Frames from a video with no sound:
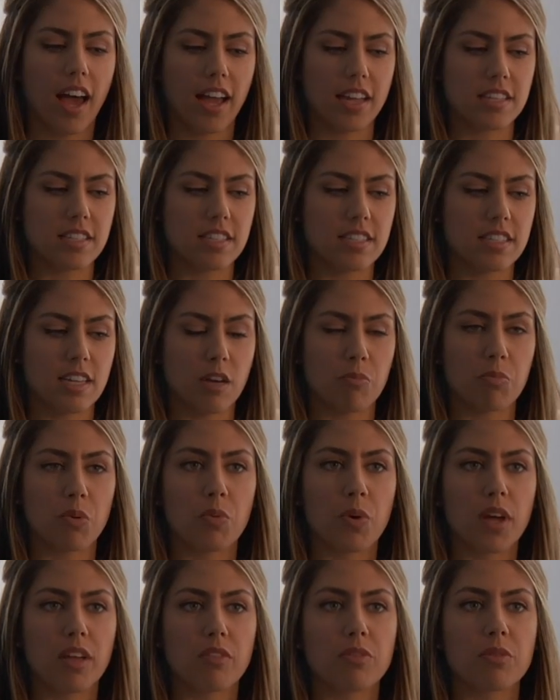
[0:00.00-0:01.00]
I step
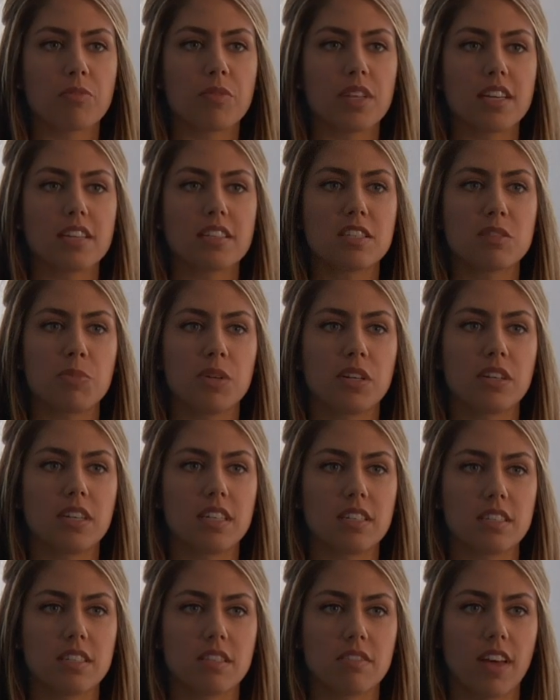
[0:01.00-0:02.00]
away from the
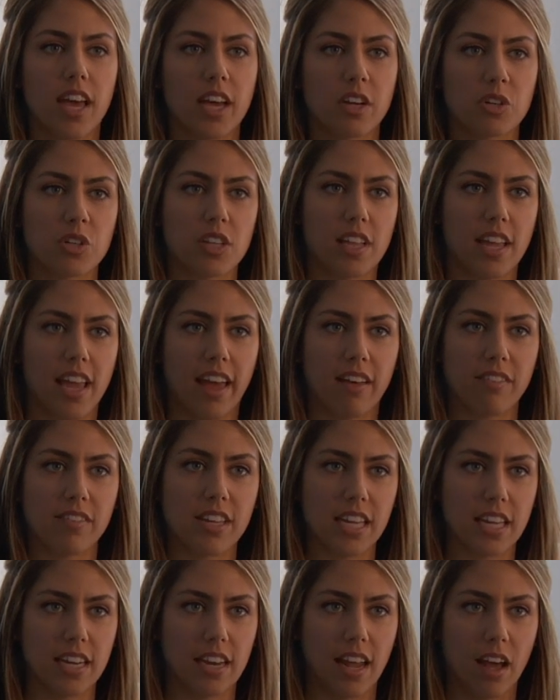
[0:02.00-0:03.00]
experience of actually
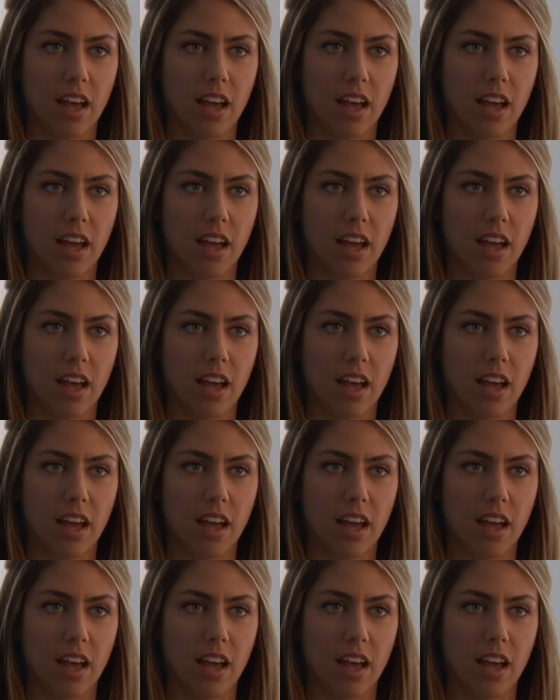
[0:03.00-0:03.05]
having it